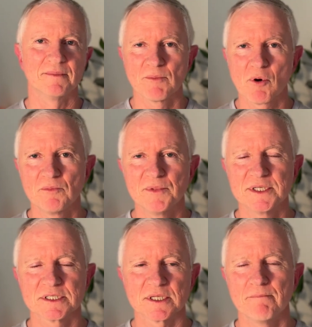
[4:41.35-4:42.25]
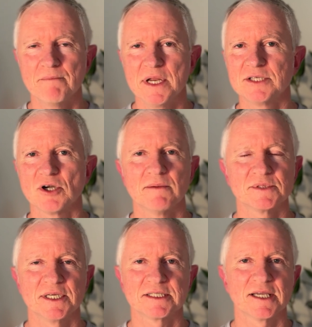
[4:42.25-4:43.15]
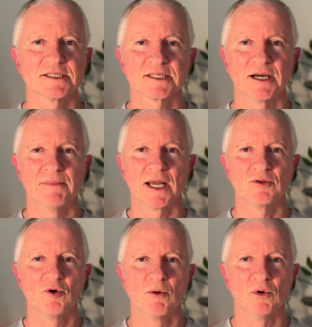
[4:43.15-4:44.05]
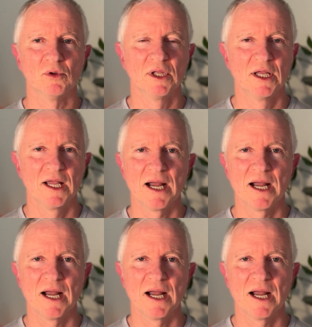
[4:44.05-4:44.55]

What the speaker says: The problem is, many times these tests come back normal,